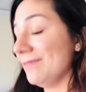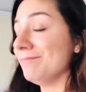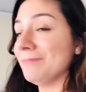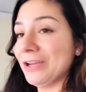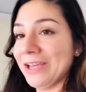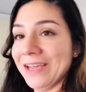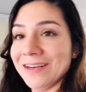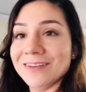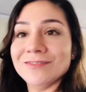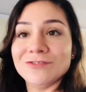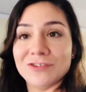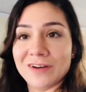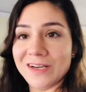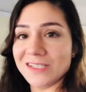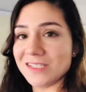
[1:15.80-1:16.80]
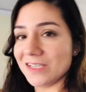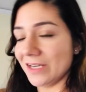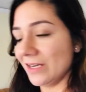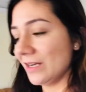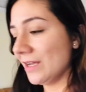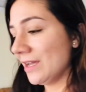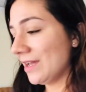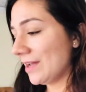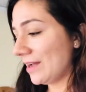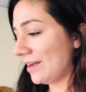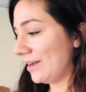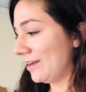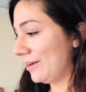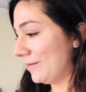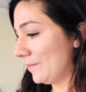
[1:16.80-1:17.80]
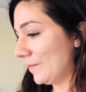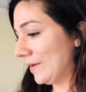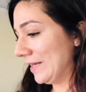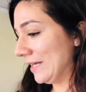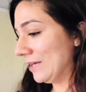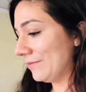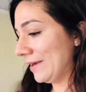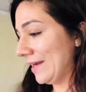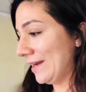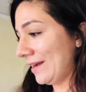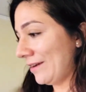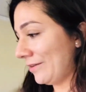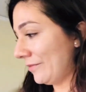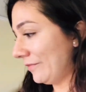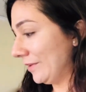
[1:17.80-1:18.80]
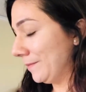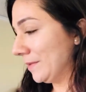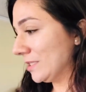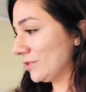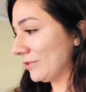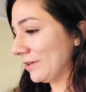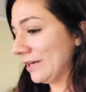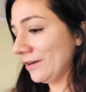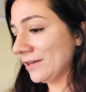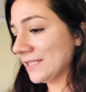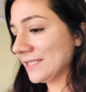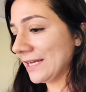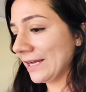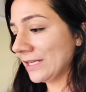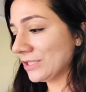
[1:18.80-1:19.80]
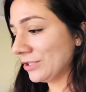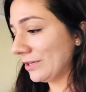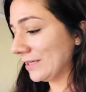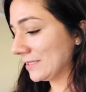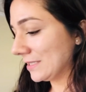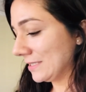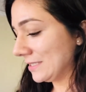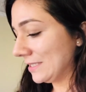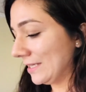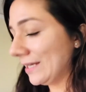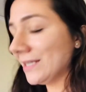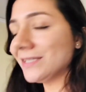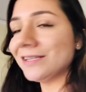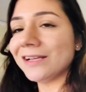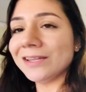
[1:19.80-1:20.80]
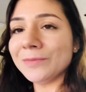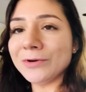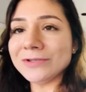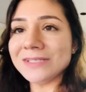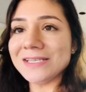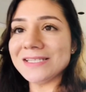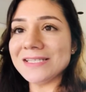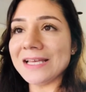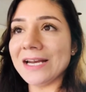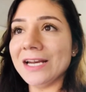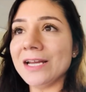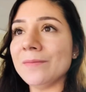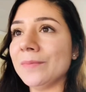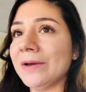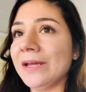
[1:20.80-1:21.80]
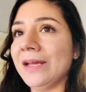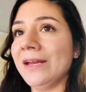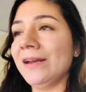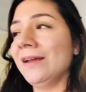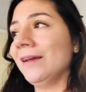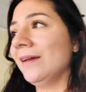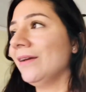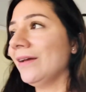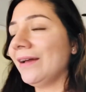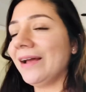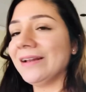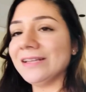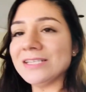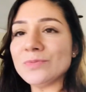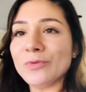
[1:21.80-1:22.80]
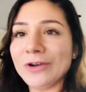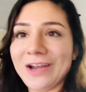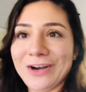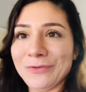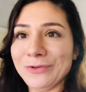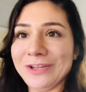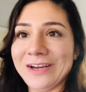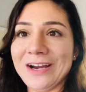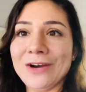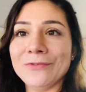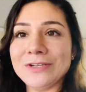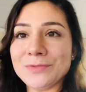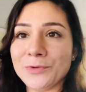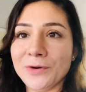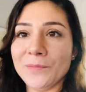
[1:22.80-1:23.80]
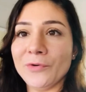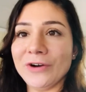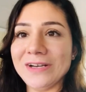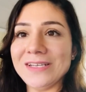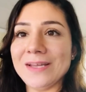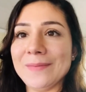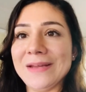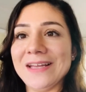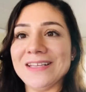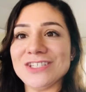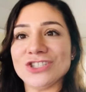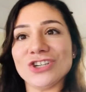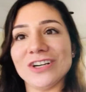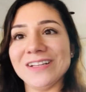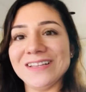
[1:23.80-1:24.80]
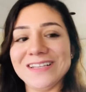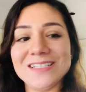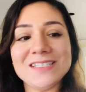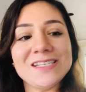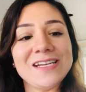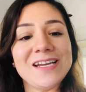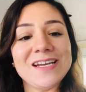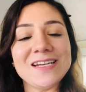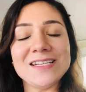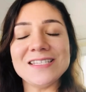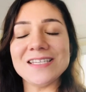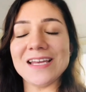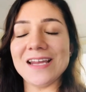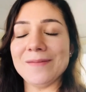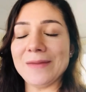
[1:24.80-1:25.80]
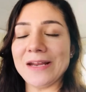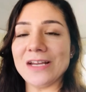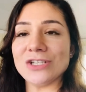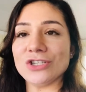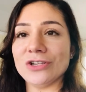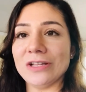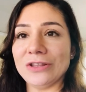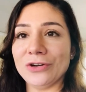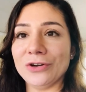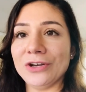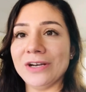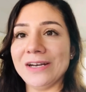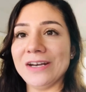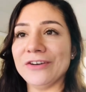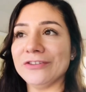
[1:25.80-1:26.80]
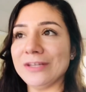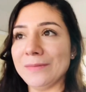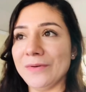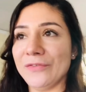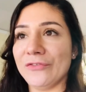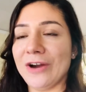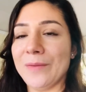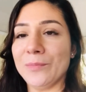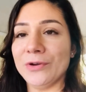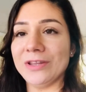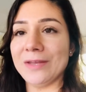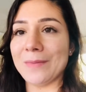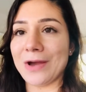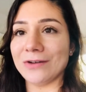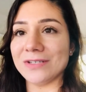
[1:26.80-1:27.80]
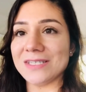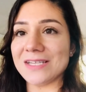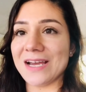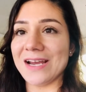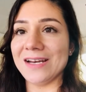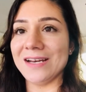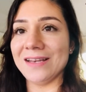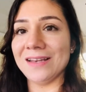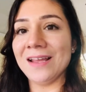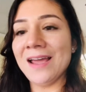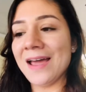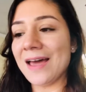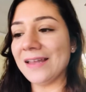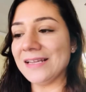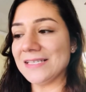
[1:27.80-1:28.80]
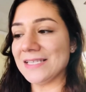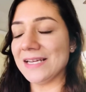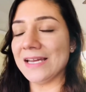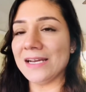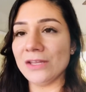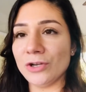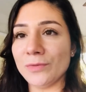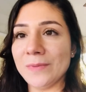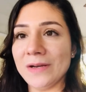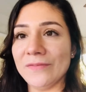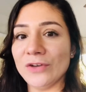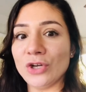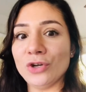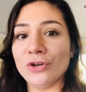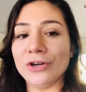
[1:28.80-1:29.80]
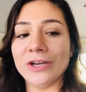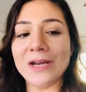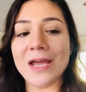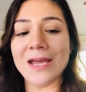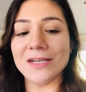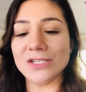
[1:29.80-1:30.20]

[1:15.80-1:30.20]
Again, great sun. Um, but anyway, I'll flip this around here in a second so you guys can see. It's not the most aesthetic, but at this point, I don't really care. What's more important to me is starting these seeds and making sure that they're good and healthy before I put them outside and at least they get a little bit of a good head